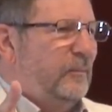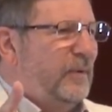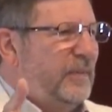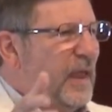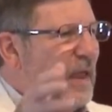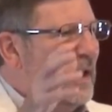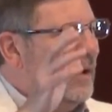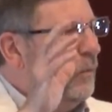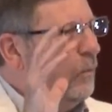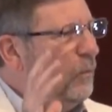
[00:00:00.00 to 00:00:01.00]
But
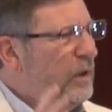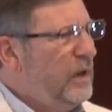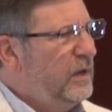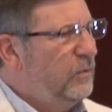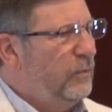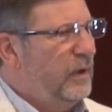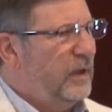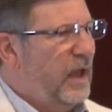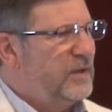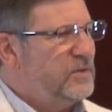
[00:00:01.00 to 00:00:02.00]
then we need to
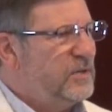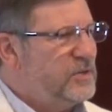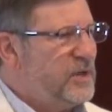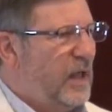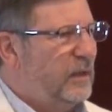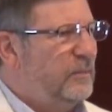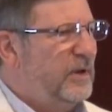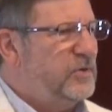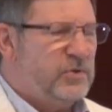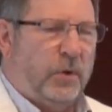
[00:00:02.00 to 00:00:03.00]
realize that Solomon
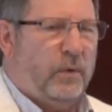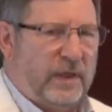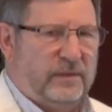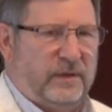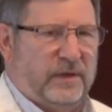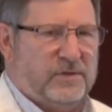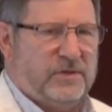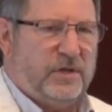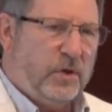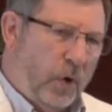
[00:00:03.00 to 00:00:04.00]
is no atheist.
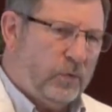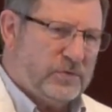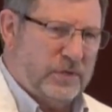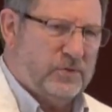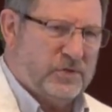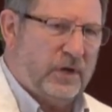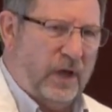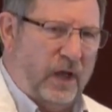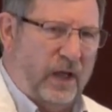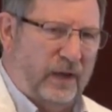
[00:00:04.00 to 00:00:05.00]
He knows there's a
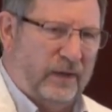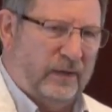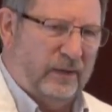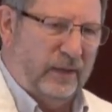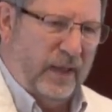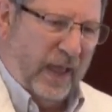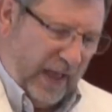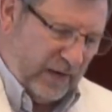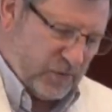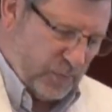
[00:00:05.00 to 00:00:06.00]
God.
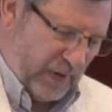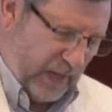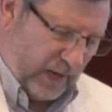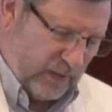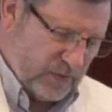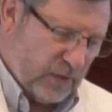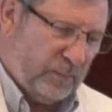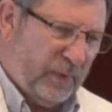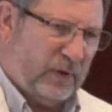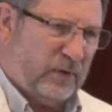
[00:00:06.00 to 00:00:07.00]
And as we get into the
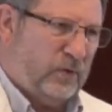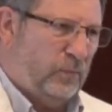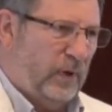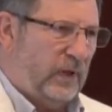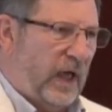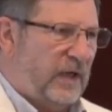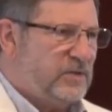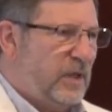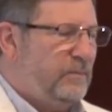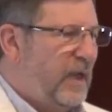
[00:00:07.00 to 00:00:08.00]
book, you realize
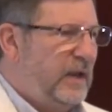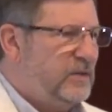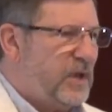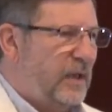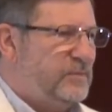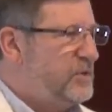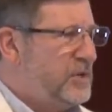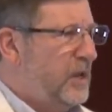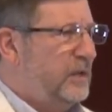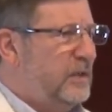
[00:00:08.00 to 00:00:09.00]
that many times
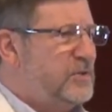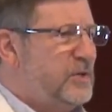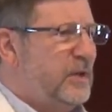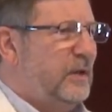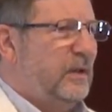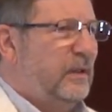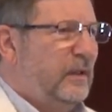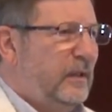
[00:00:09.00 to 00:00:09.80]
he said, listen,